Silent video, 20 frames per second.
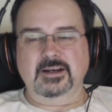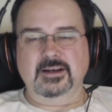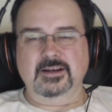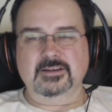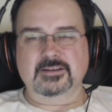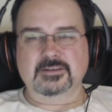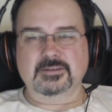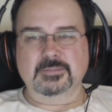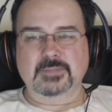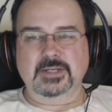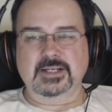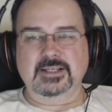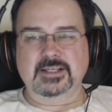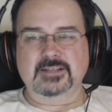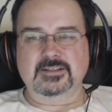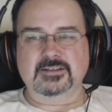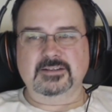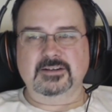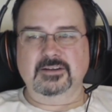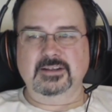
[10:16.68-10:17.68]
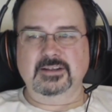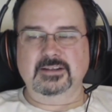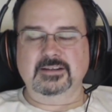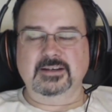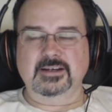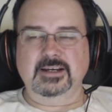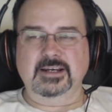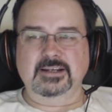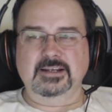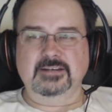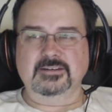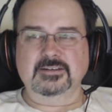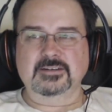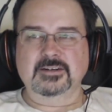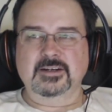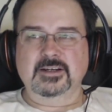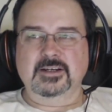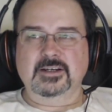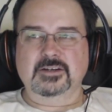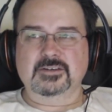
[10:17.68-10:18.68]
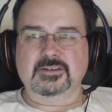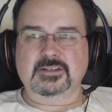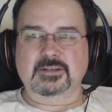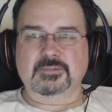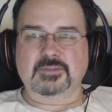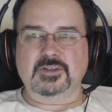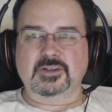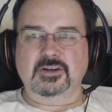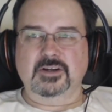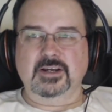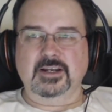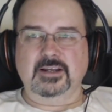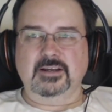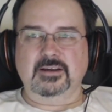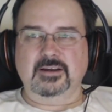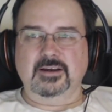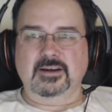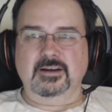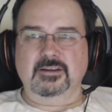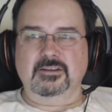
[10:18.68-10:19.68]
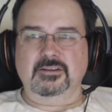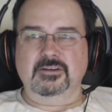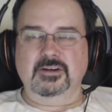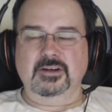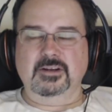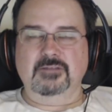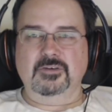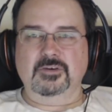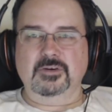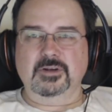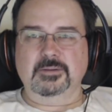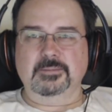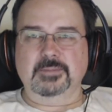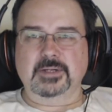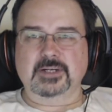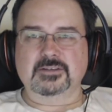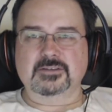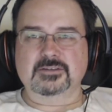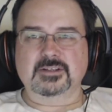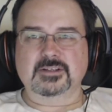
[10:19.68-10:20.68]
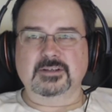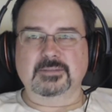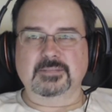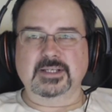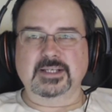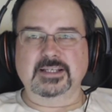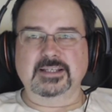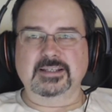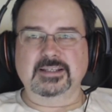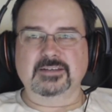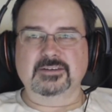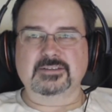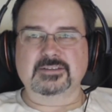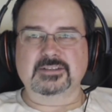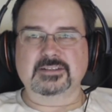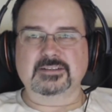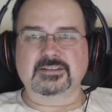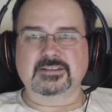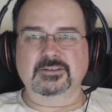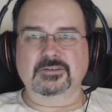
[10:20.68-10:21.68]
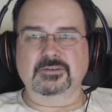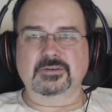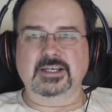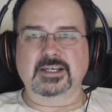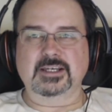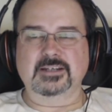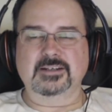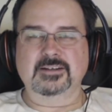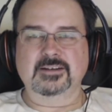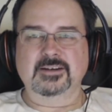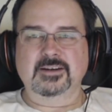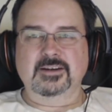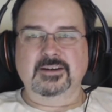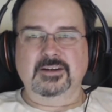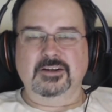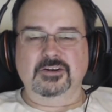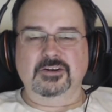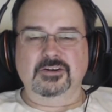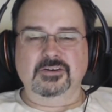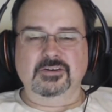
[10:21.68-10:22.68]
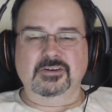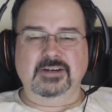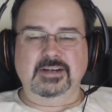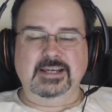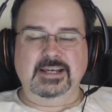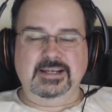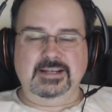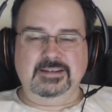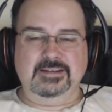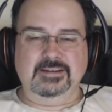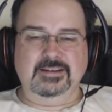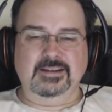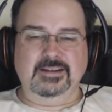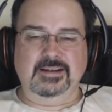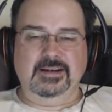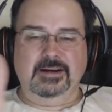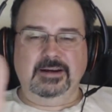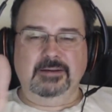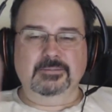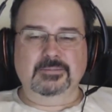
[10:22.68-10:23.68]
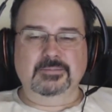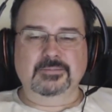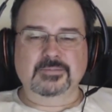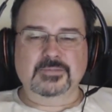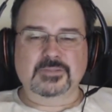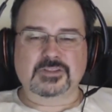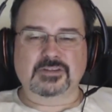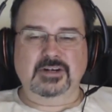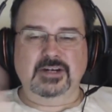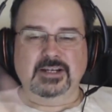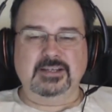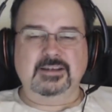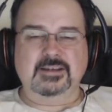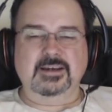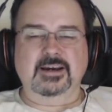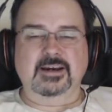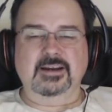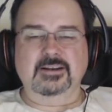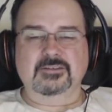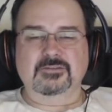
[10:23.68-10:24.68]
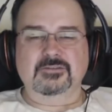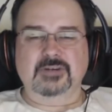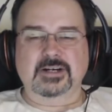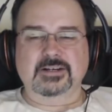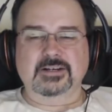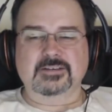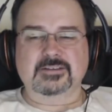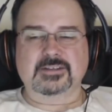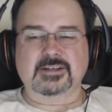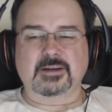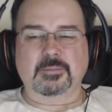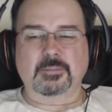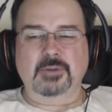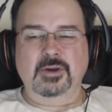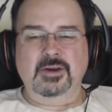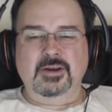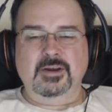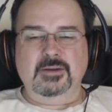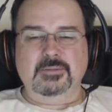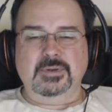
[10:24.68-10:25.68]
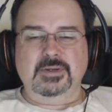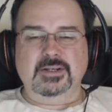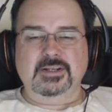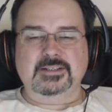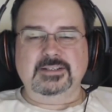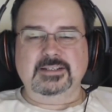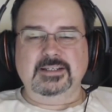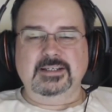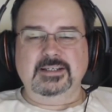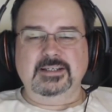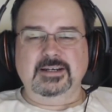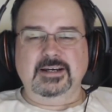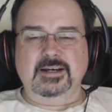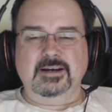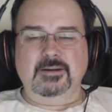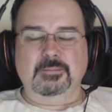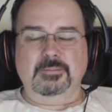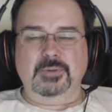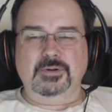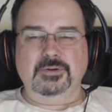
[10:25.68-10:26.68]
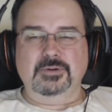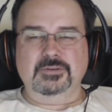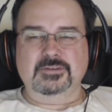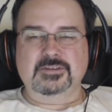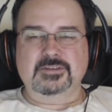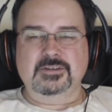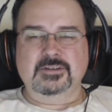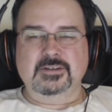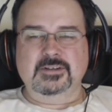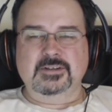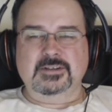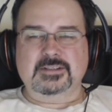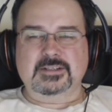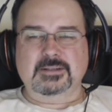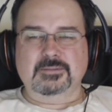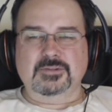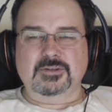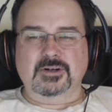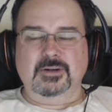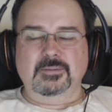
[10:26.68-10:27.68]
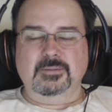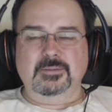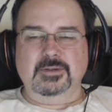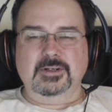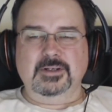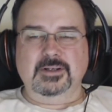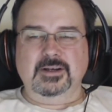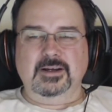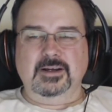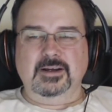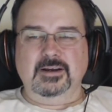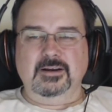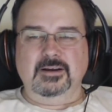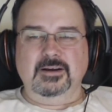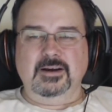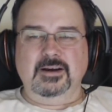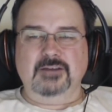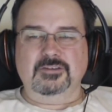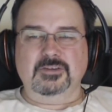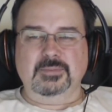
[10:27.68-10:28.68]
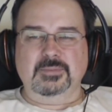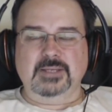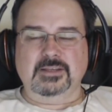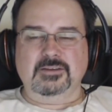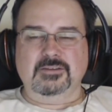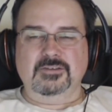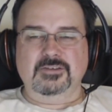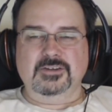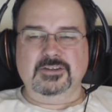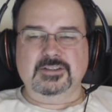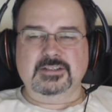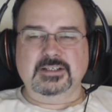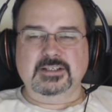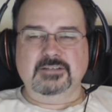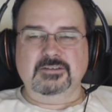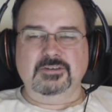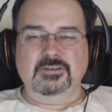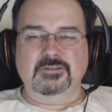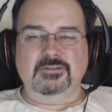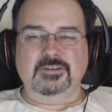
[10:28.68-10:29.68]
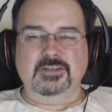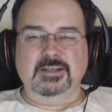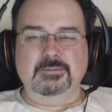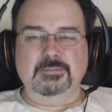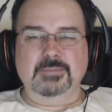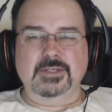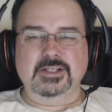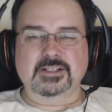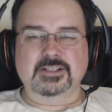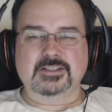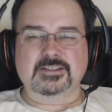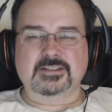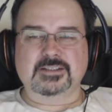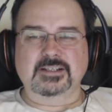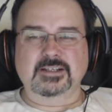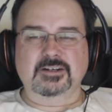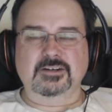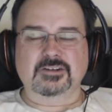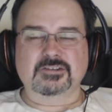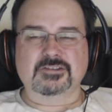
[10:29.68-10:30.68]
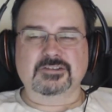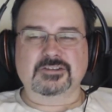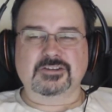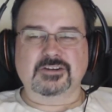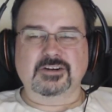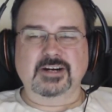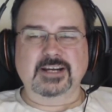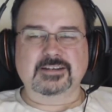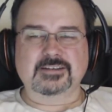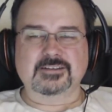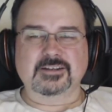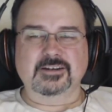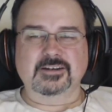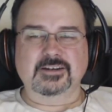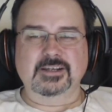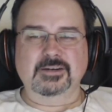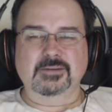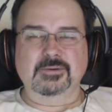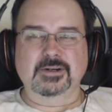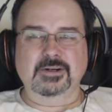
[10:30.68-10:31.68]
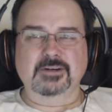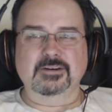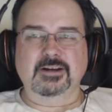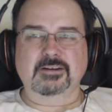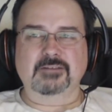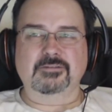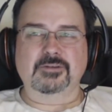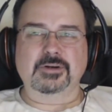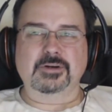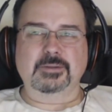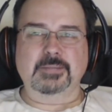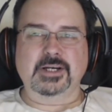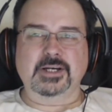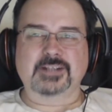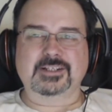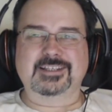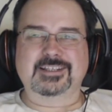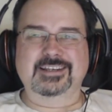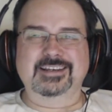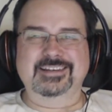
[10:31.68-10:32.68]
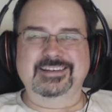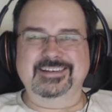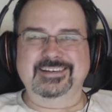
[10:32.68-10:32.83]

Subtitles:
some money. So I think they had, it was up to like 30, $40 or something, and there was this little kid who, he had the side guard rails up, but he bowled sometime after about the first 10, 15 minutes, and he got a strike, so he won like $40.